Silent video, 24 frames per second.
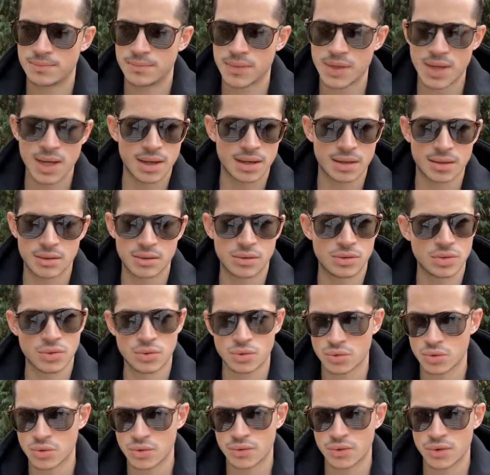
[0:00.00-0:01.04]
yeah,
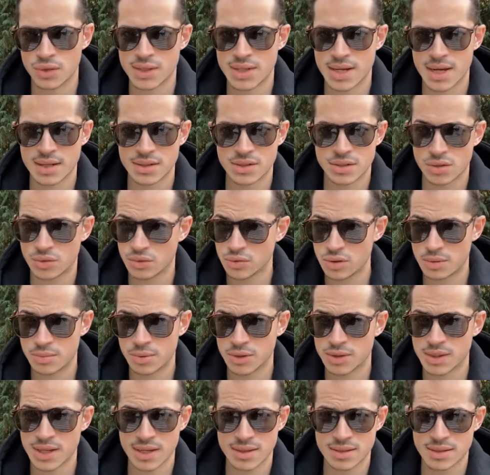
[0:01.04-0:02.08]
don't over text, don't
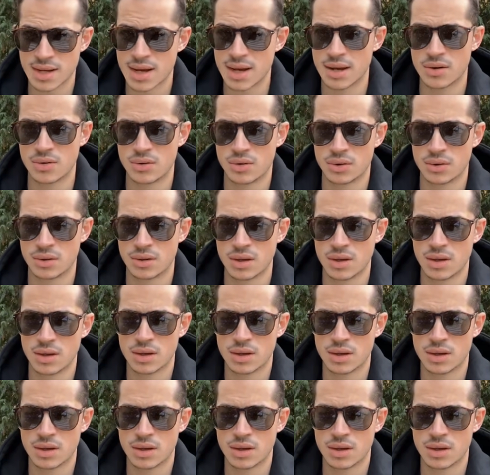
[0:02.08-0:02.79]
double text at all.